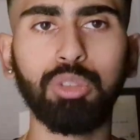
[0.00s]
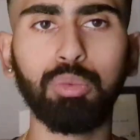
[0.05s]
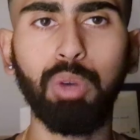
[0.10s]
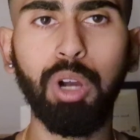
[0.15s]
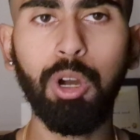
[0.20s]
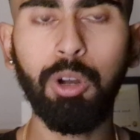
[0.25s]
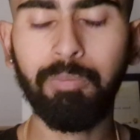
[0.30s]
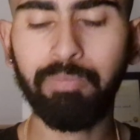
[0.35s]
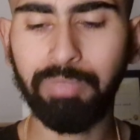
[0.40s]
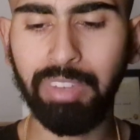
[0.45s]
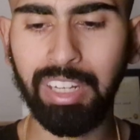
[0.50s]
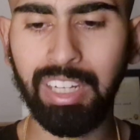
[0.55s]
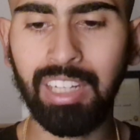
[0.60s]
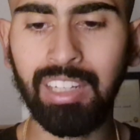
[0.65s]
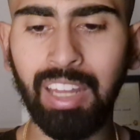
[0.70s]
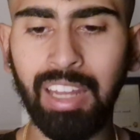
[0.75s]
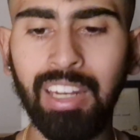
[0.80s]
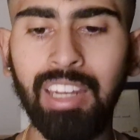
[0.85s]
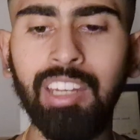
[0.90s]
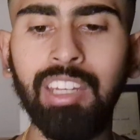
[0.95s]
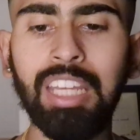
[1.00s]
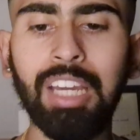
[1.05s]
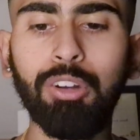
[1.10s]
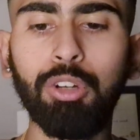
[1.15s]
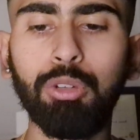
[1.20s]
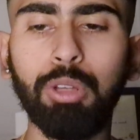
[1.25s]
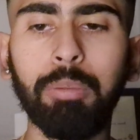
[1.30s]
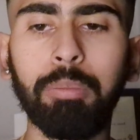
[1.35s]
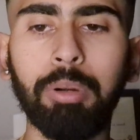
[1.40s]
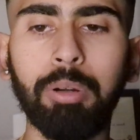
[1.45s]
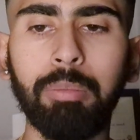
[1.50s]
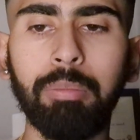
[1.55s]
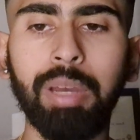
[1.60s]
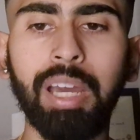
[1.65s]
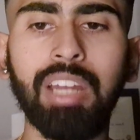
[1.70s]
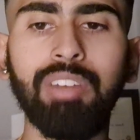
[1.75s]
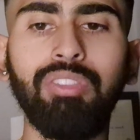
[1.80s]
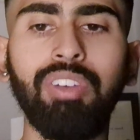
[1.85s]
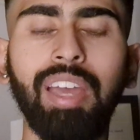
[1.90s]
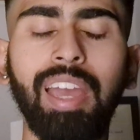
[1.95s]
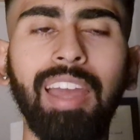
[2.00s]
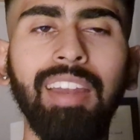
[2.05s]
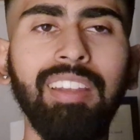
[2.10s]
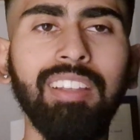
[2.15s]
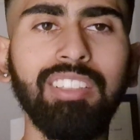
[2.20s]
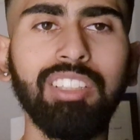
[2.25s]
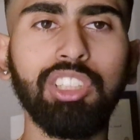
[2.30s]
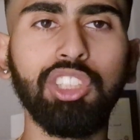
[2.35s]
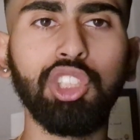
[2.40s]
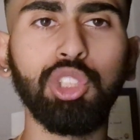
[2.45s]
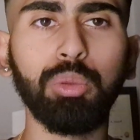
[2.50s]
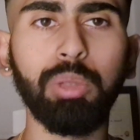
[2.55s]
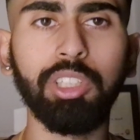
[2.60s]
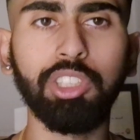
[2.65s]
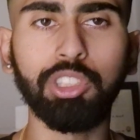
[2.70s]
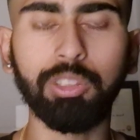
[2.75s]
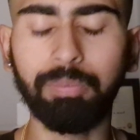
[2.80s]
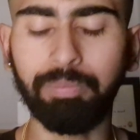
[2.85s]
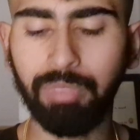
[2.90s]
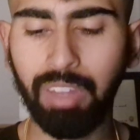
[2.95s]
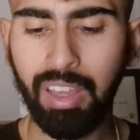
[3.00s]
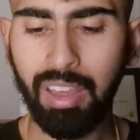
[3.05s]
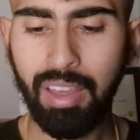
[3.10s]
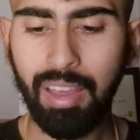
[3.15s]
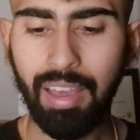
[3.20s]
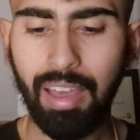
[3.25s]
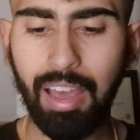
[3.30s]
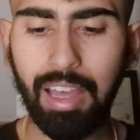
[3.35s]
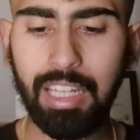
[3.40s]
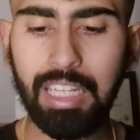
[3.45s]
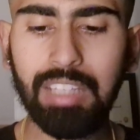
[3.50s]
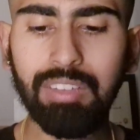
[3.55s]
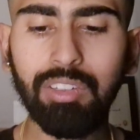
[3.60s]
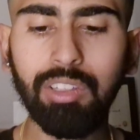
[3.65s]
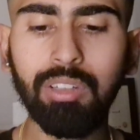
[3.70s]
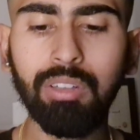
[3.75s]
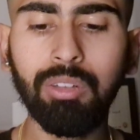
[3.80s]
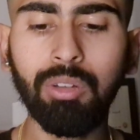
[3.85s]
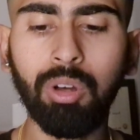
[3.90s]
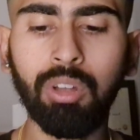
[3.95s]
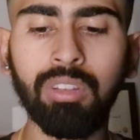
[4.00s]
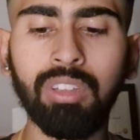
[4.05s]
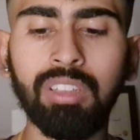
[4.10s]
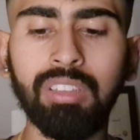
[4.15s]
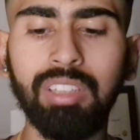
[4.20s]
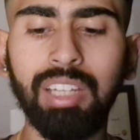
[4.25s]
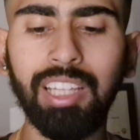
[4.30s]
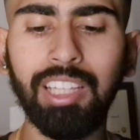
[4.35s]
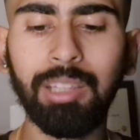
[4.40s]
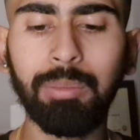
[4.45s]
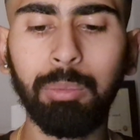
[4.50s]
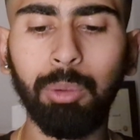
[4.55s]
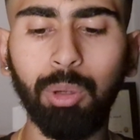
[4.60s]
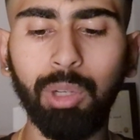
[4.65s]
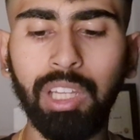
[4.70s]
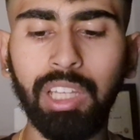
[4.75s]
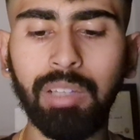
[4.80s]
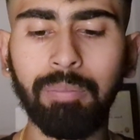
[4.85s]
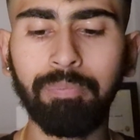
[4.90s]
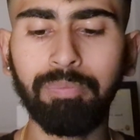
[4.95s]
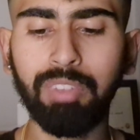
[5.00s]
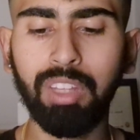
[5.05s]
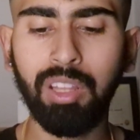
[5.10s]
well. And India would be prepared for any situation. And even on the death bowling,